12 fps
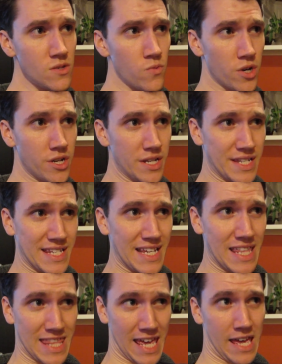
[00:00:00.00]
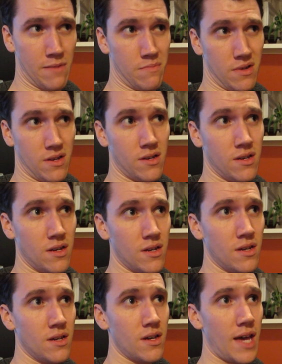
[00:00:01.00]
We're gonna see them
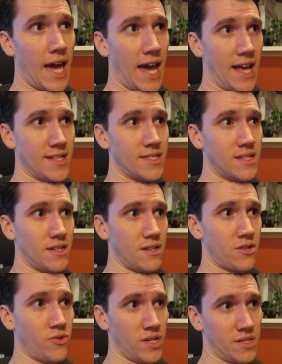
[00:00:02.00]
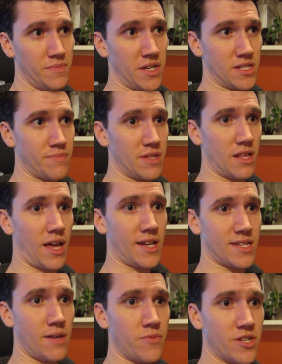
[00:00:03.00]
at Christmas, but the
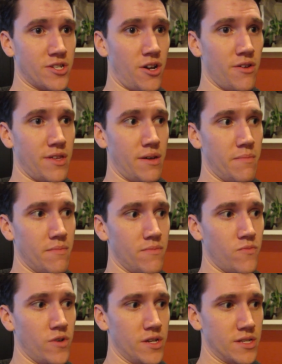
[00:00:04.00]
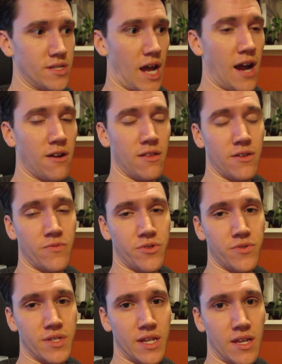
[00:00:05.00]
last time we saw them was Ireland,
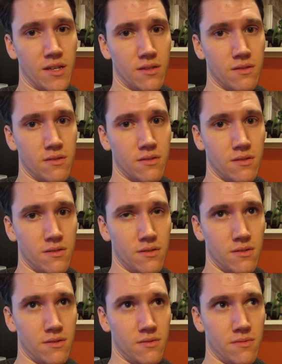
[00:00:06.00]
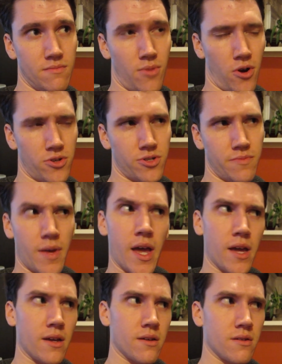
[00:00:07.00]
which was in March,
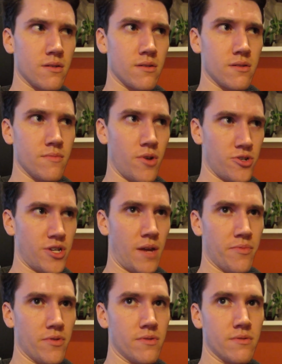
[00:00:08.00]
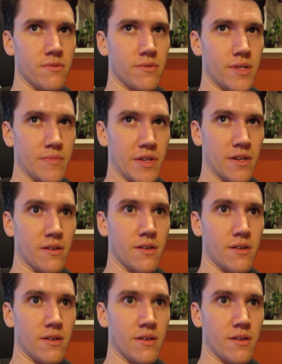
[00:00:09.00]
May, March, April, something.